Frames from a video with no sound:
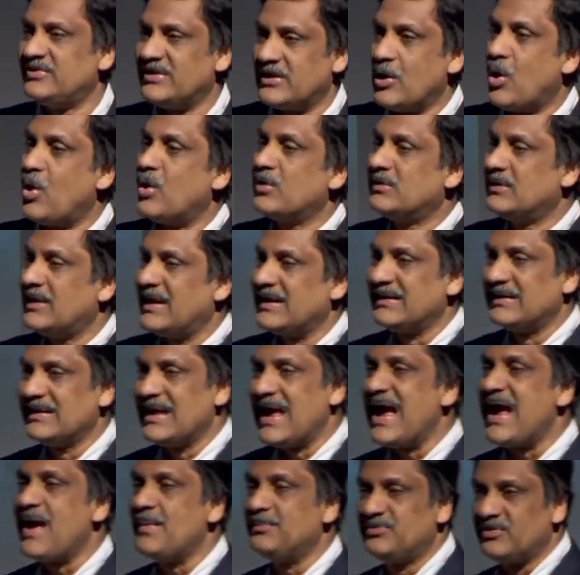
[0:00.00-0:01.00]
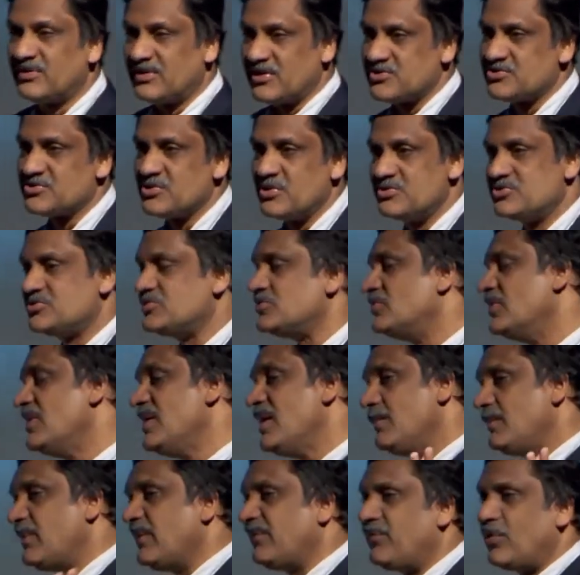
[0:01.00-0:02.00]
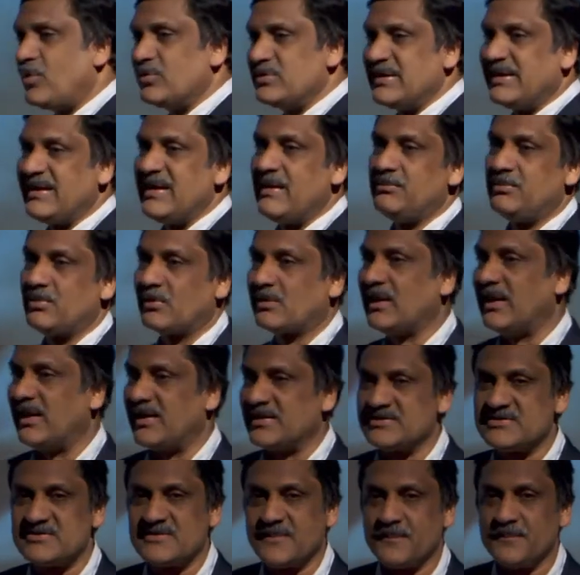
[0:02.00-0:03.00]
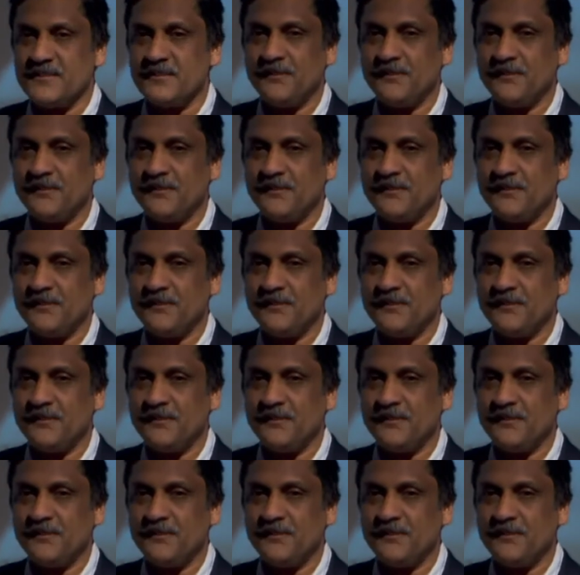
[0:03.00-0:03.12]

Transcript: and online labs that I showed you before they came to class.